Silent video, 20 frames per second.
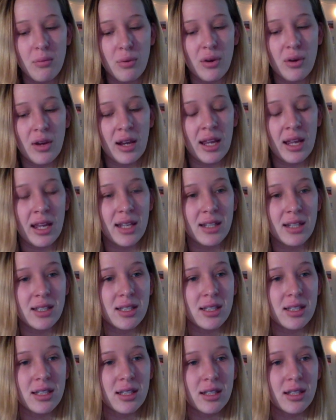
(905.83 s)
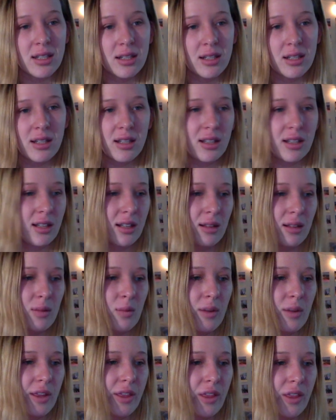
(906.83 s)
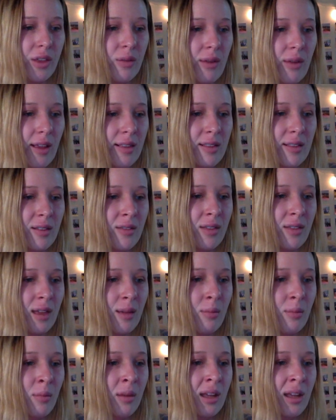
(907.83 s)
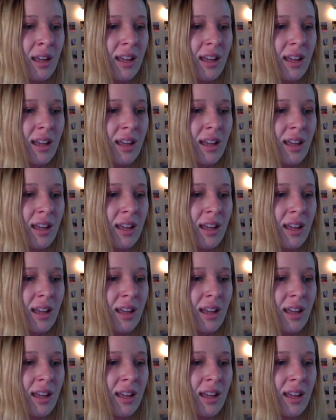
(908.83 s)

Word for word: put it with the rest of them